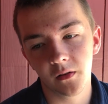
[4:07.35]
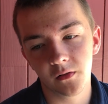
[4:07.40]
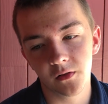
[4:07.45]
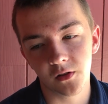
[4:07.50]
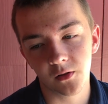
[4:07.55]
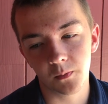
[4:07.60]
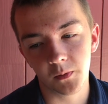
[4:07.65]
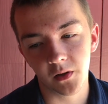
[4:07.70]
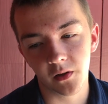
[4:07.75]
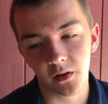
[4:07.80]

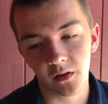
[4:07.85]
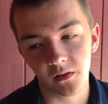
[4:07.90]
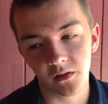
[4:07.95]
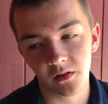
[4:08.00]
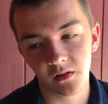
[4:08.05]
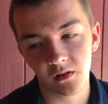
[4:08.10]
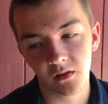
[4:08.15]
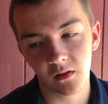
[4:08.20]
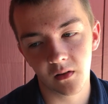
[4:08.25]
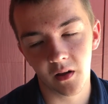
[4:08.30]
just
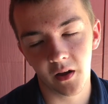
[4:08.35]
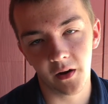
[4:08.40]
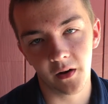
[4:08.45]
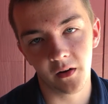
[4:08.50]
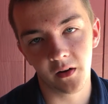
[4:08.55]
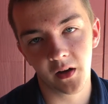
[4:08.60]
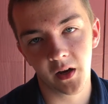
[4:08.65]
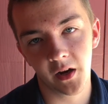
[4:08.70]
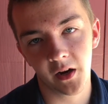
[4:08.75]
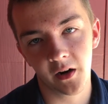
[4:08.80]
because I
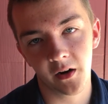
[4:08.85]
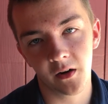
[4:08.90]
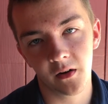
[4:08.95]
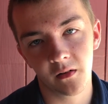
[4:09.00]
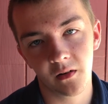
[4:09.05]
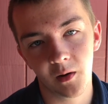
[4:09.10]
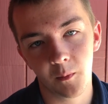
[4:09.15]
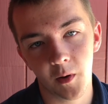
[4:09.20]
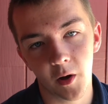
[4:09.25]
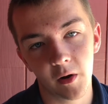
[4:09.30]
didn't care
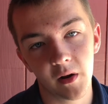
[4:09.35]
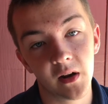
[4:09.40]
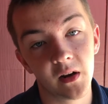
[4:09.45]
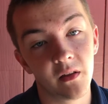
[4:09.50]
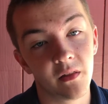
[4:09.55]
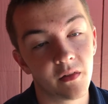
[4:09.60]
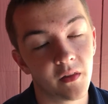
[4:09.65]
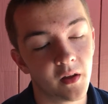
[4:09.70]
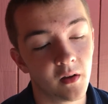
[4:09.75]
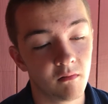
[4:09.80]
about
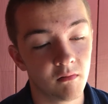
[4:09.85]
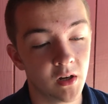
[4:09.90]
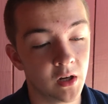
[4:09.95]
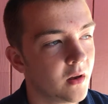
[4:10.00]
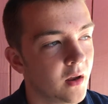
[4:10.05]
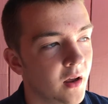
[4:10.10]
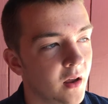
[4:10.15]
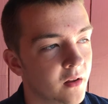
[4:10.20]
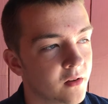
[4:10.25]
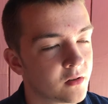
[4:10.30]
anything,
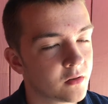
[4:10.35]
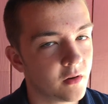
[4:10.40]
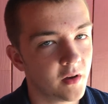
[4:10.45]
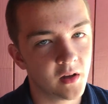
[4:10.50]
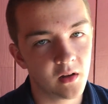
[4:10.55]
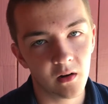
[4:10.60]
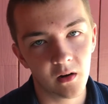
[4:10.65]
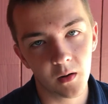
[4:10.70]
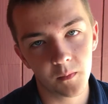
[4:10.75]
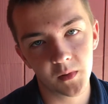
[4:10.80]
and so I
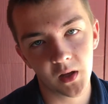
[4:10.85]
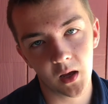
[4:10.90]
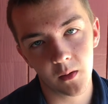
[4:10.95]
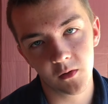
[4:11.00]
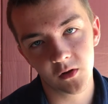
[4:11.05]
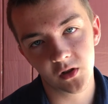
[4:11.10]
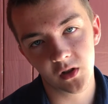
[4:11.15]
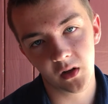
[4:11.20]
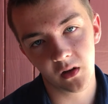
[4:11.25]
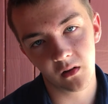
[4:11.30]
ended up
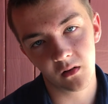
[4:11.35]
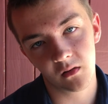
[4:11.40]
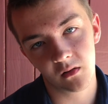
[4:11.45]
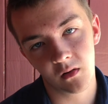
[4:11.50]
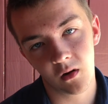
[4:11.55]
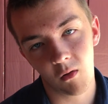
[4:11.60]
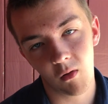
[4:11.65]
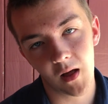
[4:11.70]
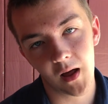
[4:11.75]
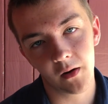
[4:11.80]
damaging
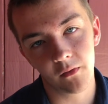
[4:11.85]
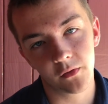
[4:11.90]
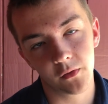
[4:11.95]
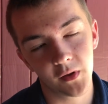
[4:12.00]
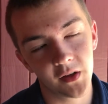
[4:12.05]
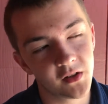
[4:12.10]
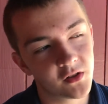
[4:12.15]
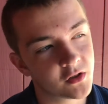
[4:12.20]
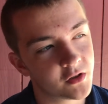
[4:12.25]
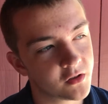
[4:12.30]
a lot of
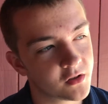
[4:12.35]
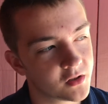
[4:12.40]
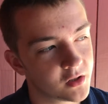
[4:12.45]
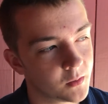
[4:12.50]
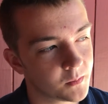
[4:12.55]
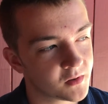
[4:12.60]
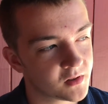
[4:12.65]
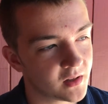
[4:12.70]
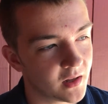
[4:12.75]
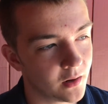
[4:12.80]

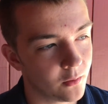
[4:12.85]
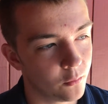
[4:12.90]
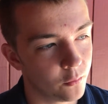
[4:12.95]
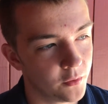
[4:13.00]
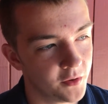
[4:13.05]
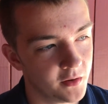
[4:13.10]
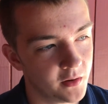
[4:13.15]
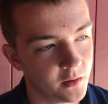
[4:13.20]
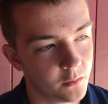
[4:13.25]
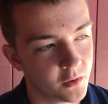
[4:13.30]
relationships that I
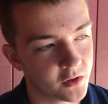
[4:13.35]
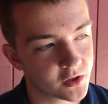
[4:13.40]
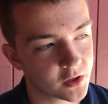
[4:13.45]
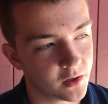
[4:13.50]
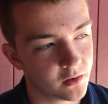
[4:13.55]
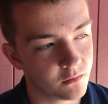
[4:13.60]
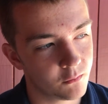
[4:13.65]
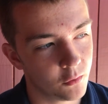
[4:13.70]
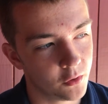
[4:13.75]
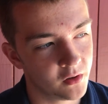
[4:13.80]
really wish
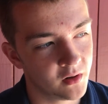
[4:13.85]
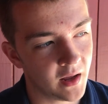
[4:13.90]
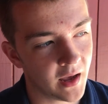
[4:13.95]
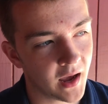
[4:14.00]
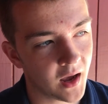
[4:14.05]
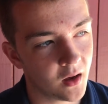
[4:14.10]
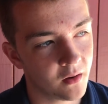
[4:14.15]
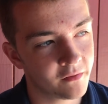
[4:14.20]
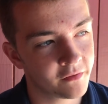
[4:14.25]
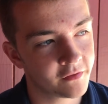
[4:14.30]
I wouldn't
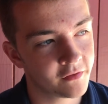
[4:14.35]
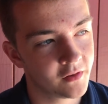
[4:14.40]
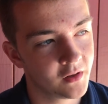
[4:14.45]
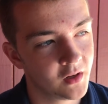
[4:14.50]
have,